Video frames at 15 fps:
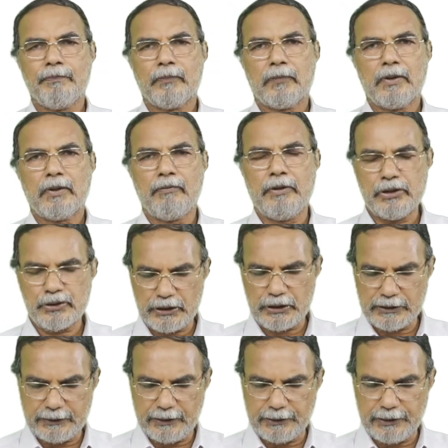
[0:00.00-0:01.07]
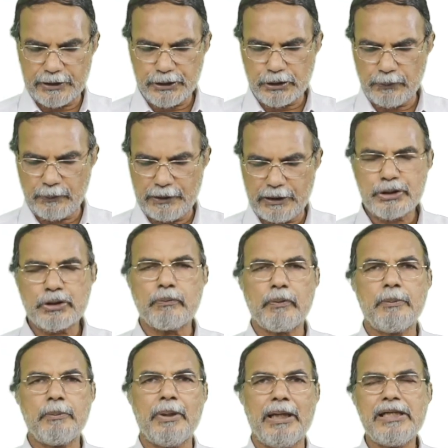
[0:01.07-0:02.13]
When you see that NH2
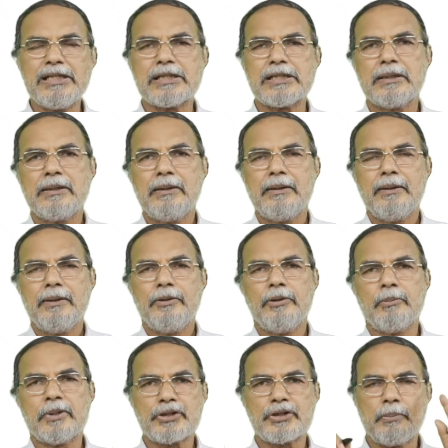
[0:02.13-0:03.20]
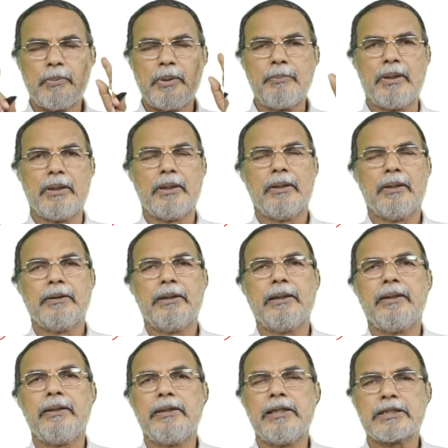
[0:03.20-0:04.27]
and base, you must remember that
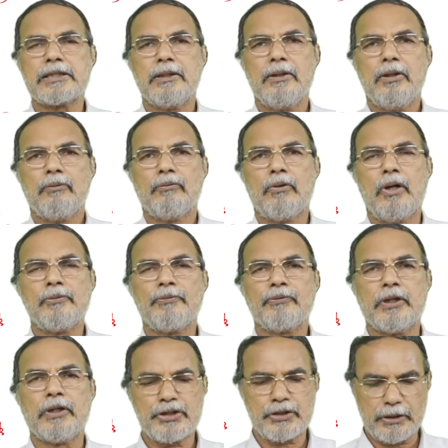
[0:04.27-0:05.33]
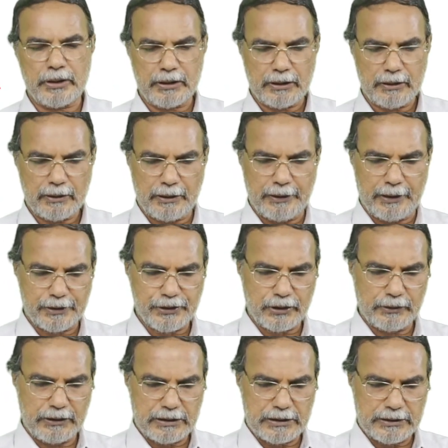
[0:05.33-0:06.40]
it is Wolff-Kirchner reduction.
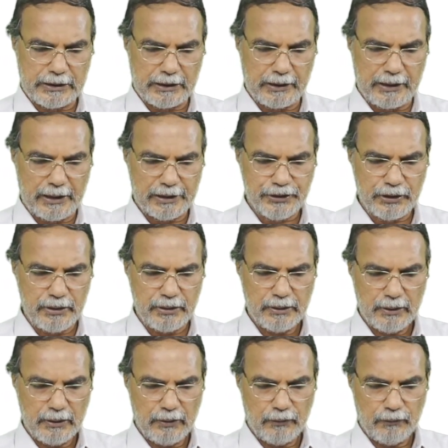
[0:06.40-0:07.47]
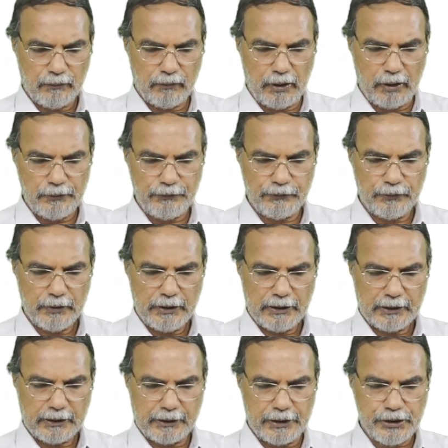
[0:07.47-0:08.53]
This is the reaction,
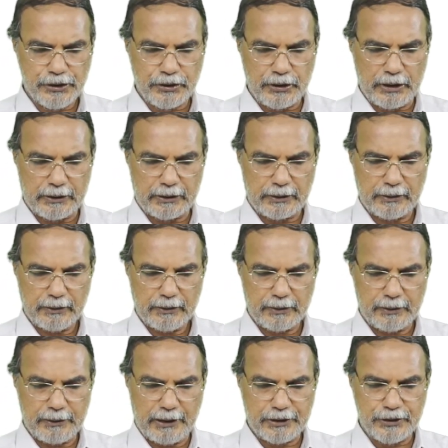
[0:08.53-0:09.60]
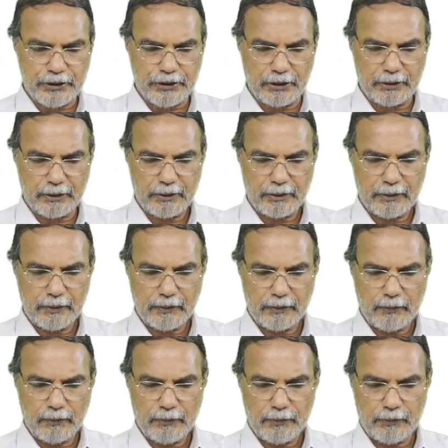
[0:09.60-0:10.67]
Wolff-Kirchner reduction,
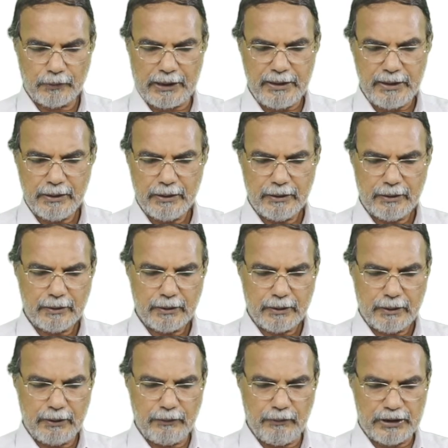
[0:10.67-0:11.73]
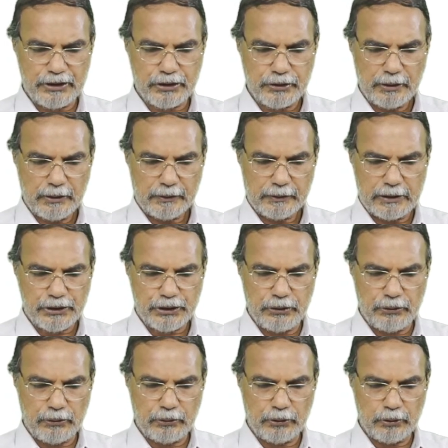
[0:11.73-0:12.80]
okay, in which the CO
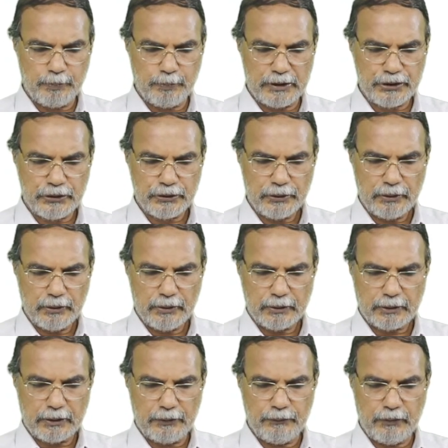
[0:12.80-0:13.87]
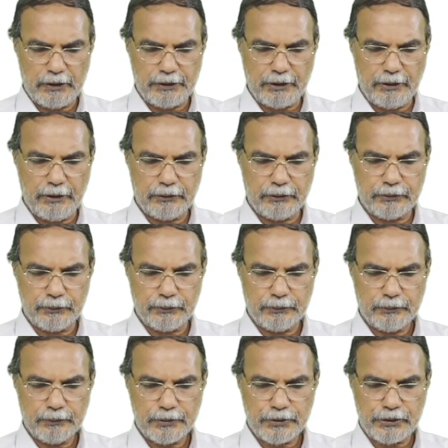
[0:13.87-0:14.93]
group is converted into
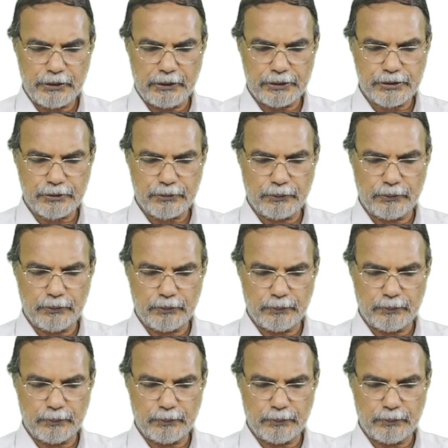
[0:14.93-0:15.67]
CH2 group.